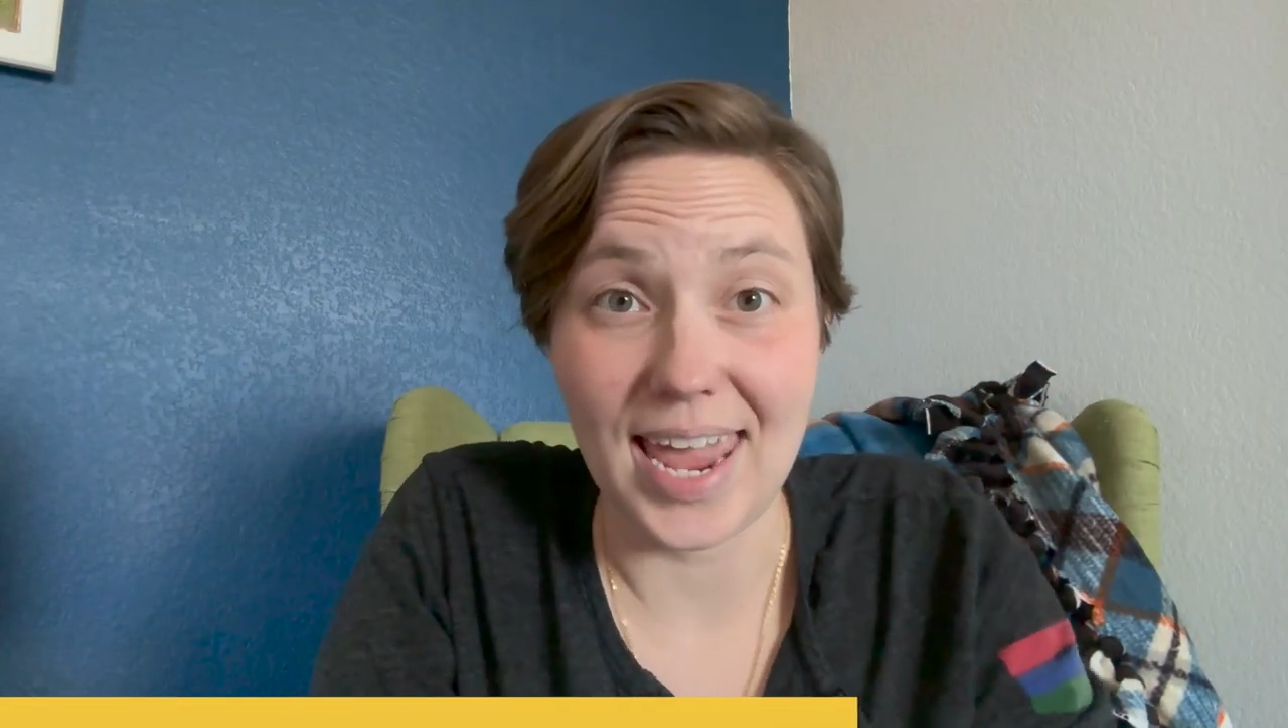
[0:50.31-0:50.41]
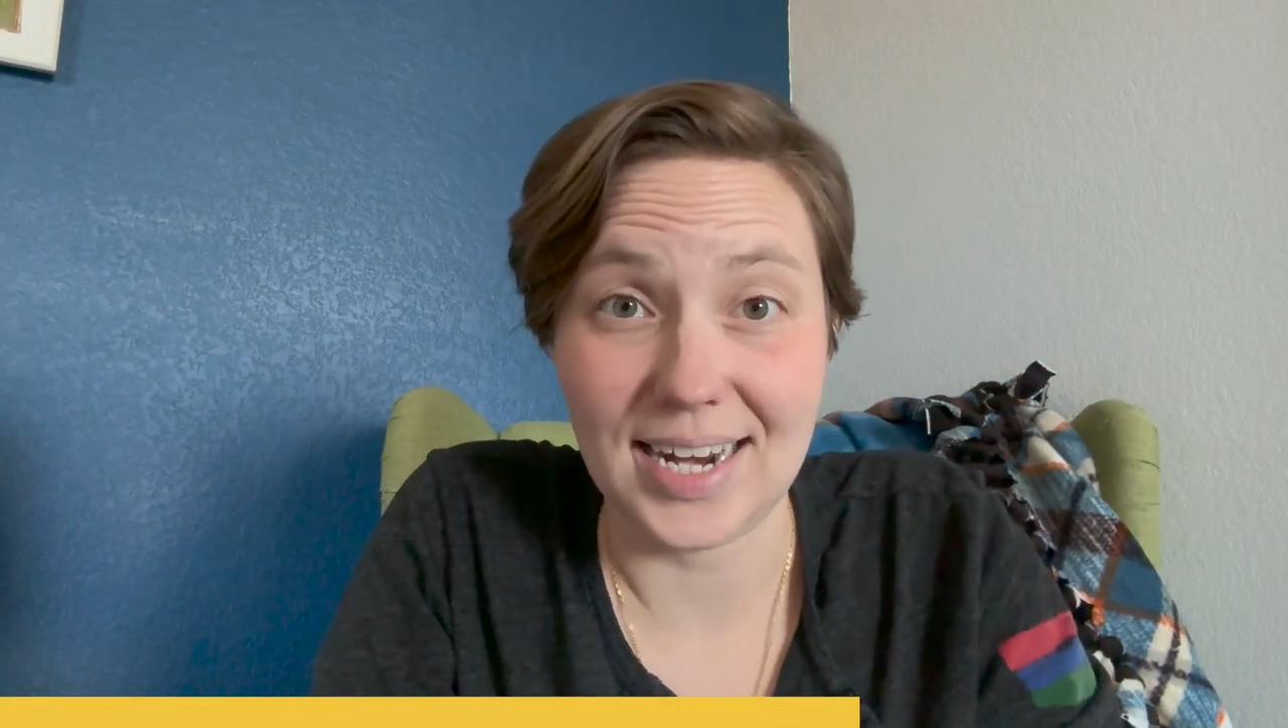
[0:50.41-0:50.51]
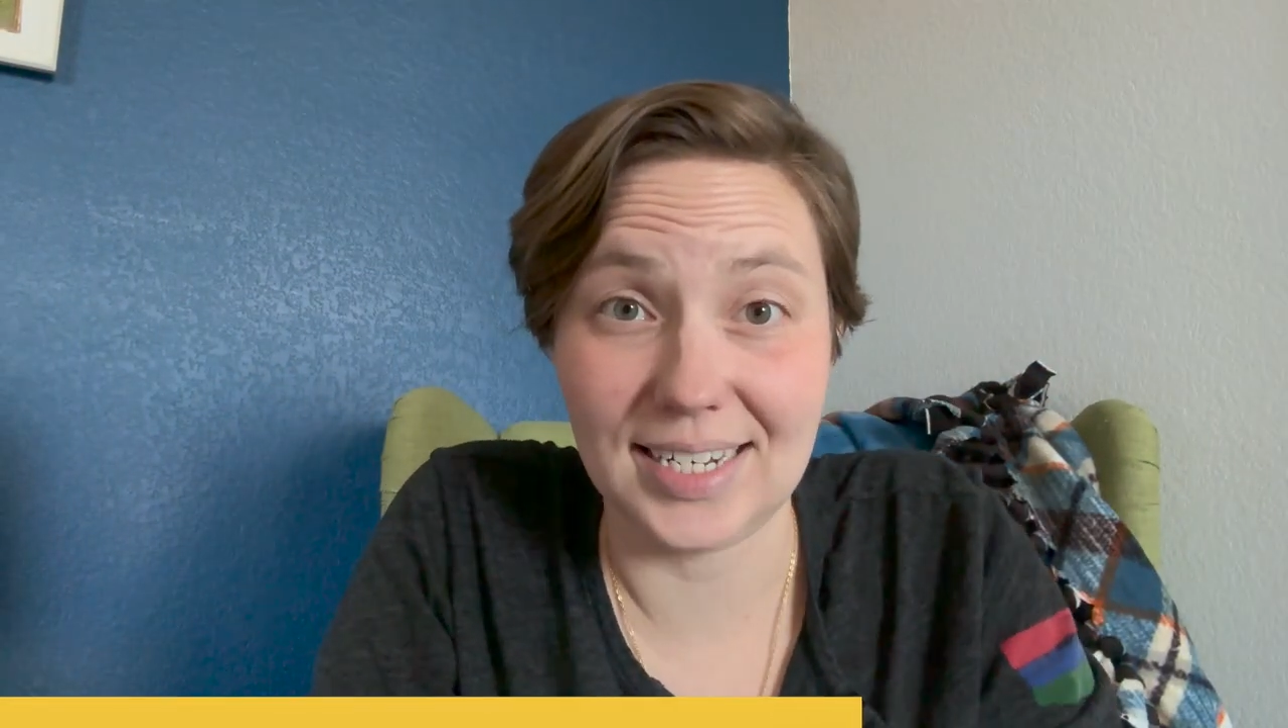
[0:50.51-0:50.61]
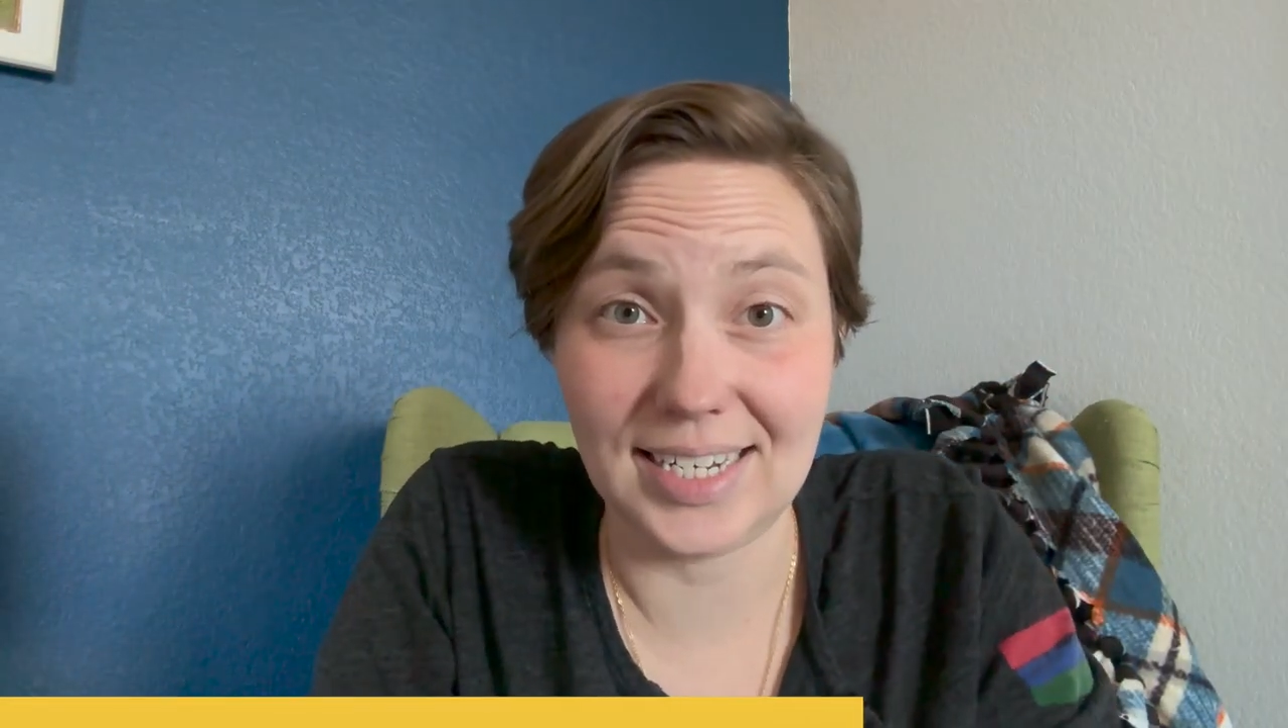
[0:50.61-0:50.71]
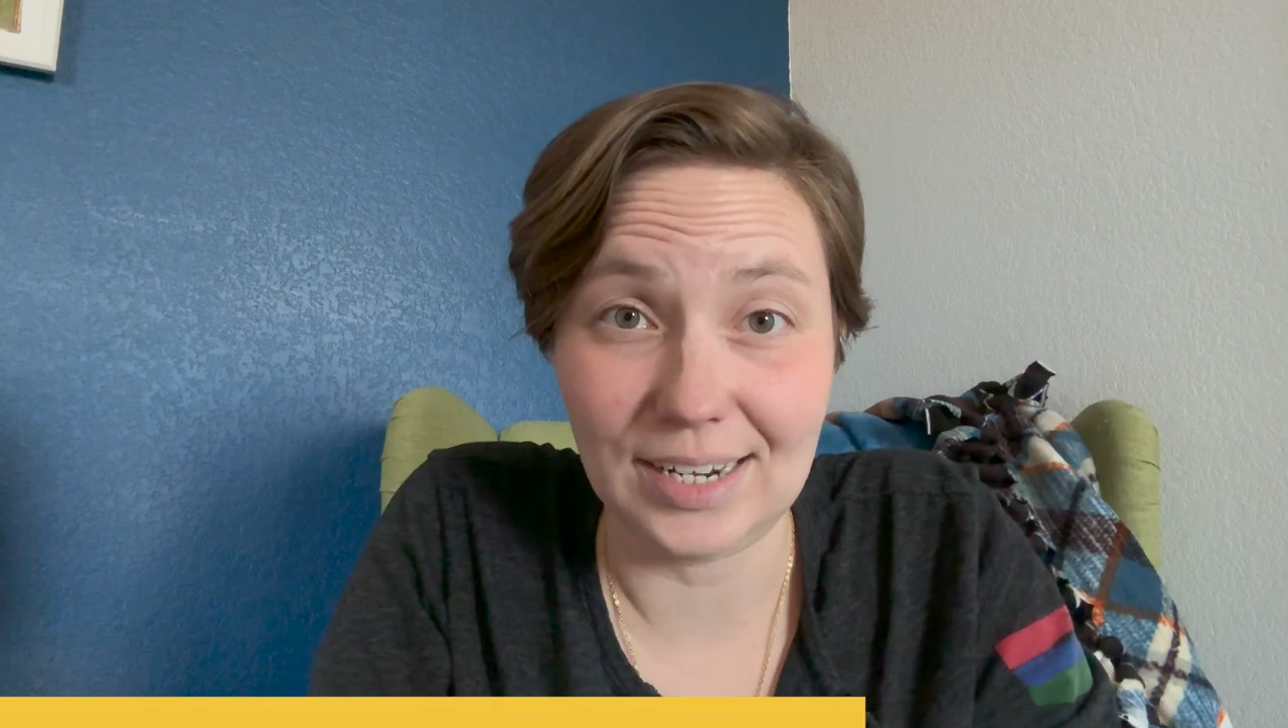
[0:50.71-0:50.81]

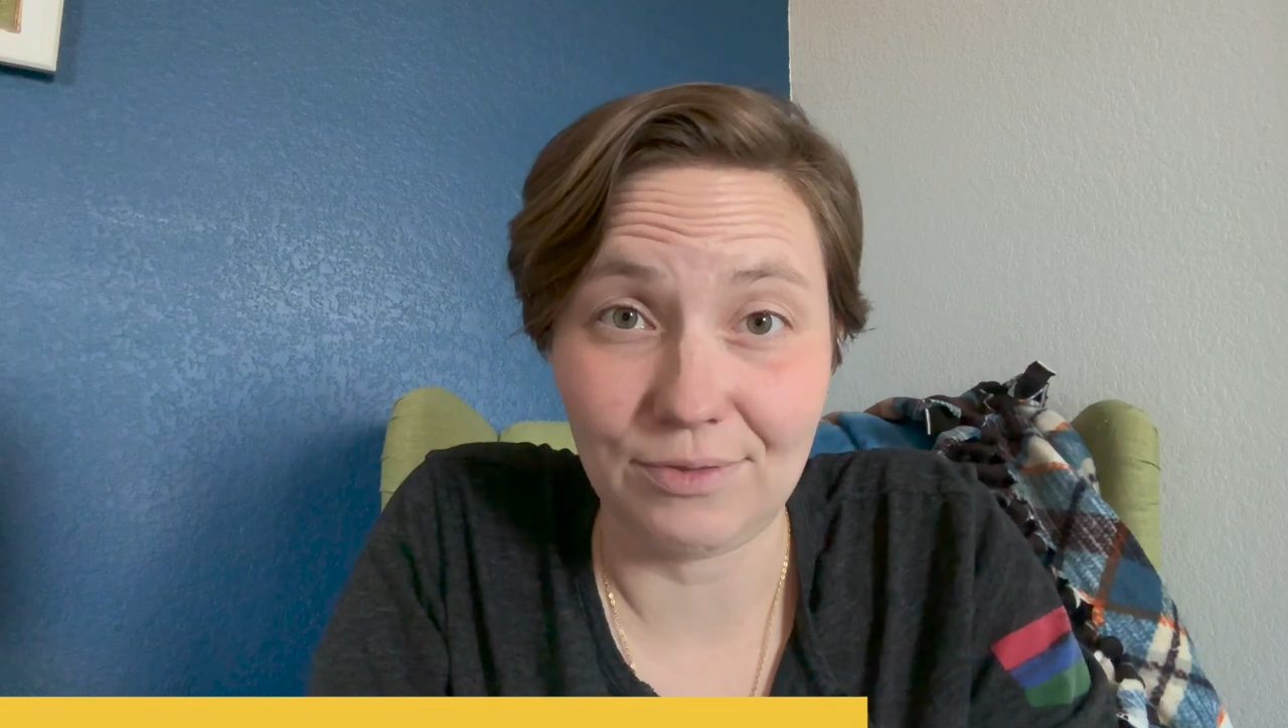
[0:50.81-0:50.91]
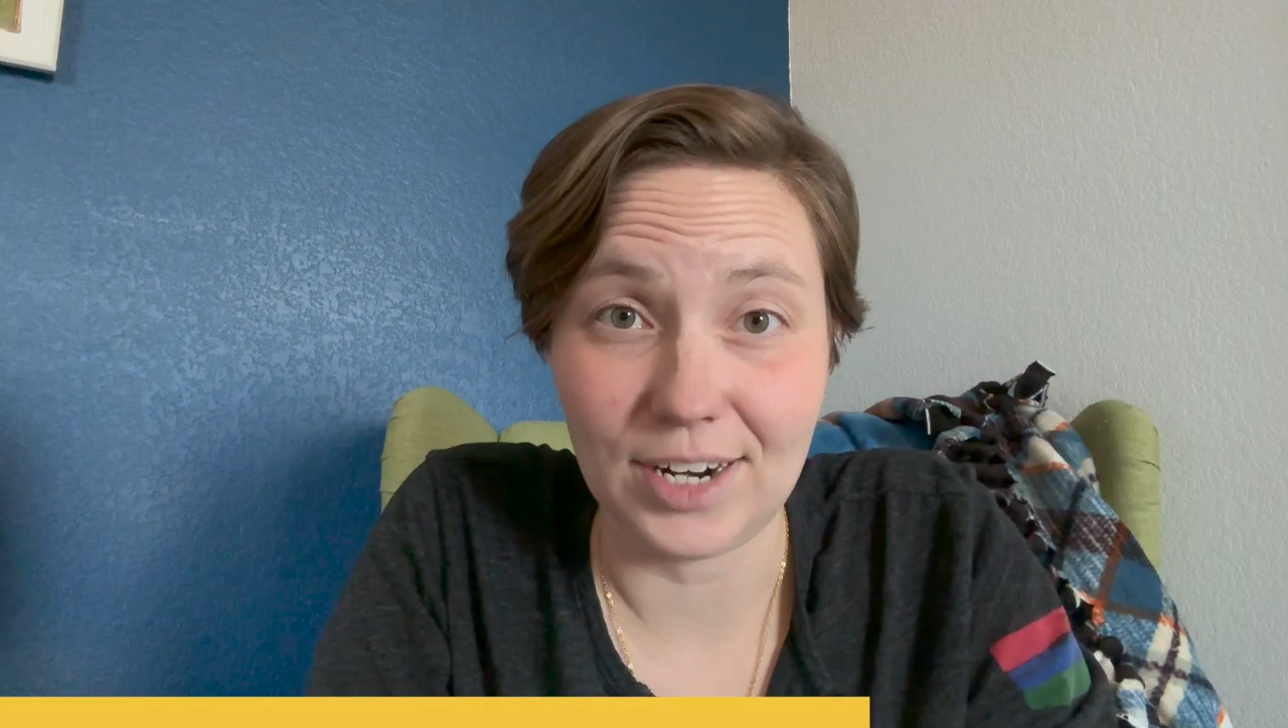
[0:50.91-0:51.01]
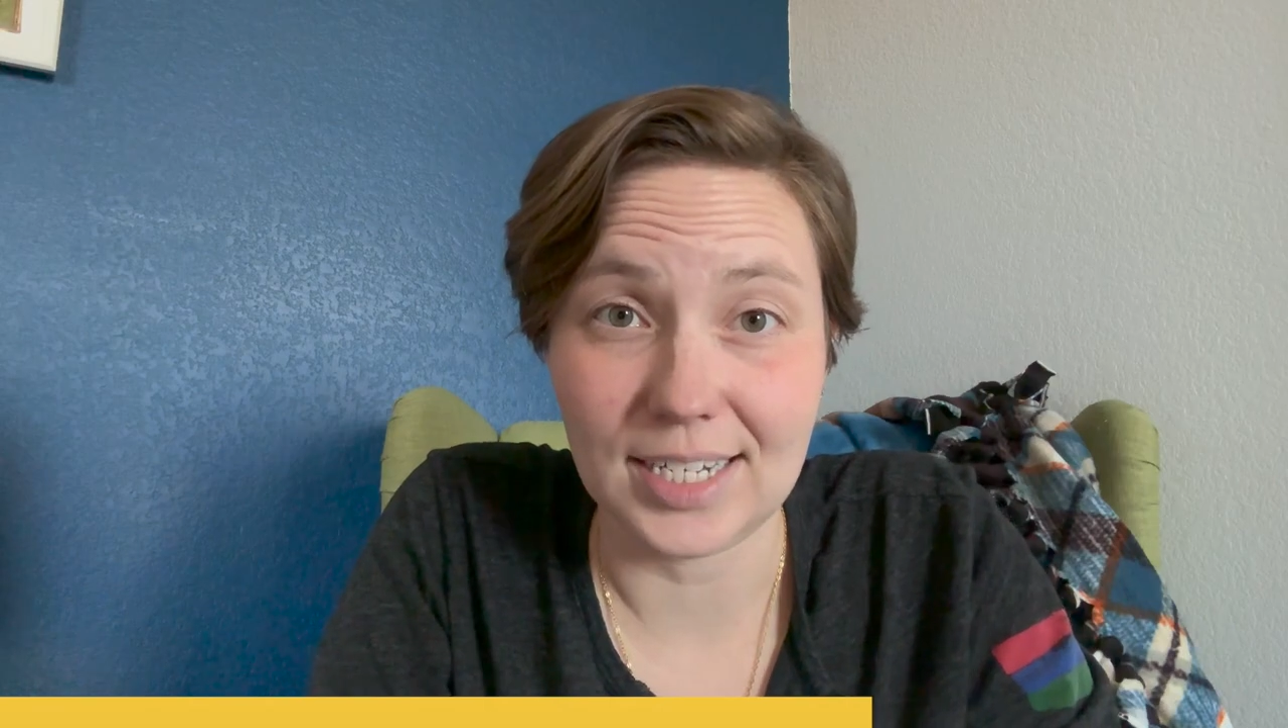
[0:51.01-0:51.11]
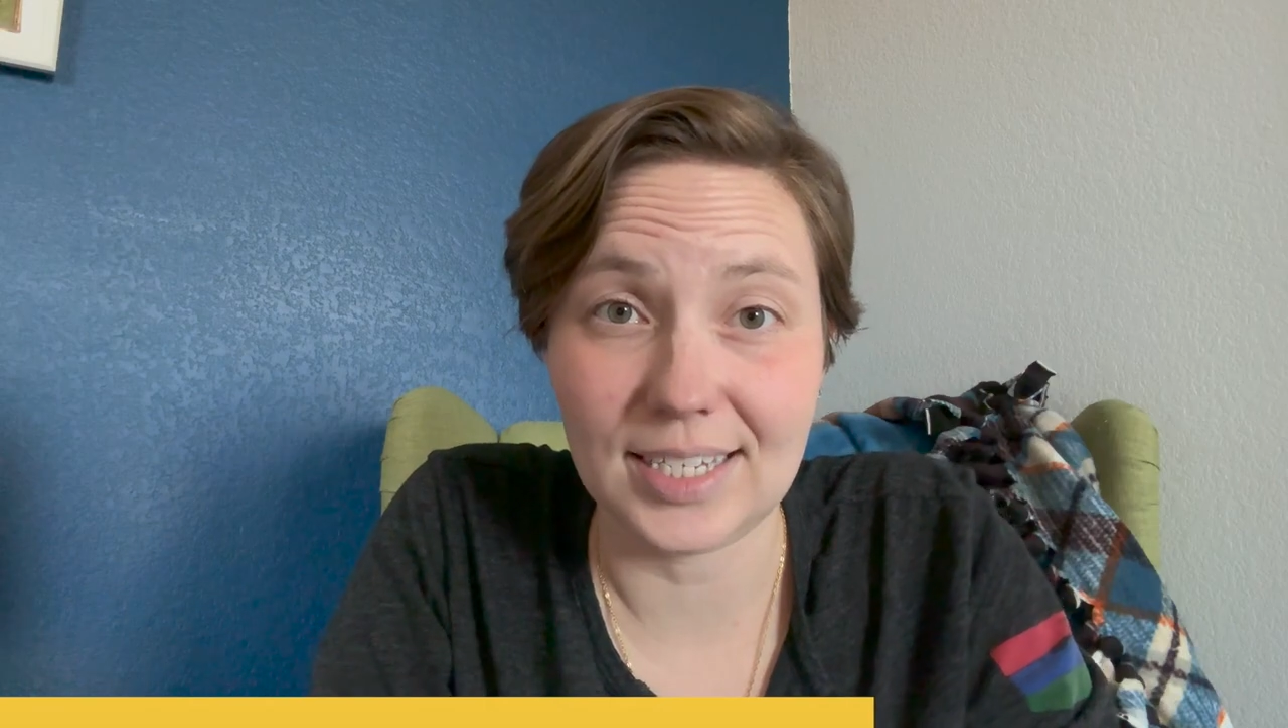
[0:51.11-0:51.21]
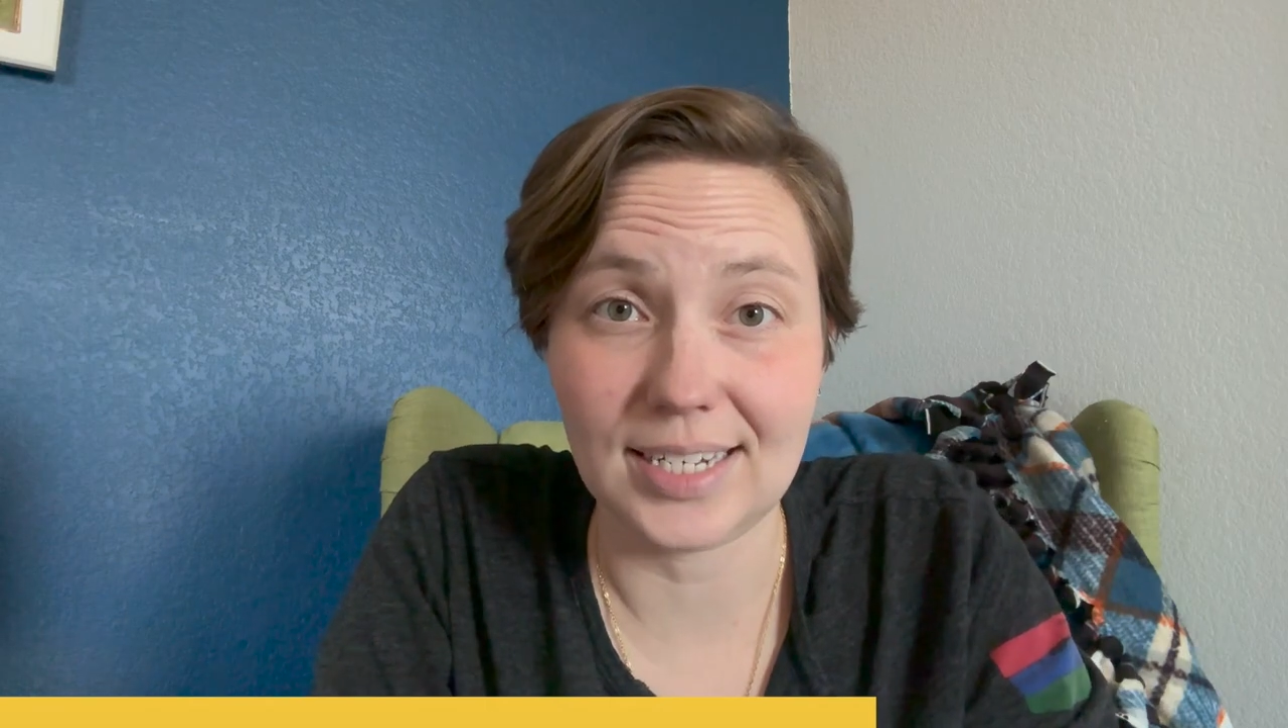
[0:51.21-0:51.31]
eight different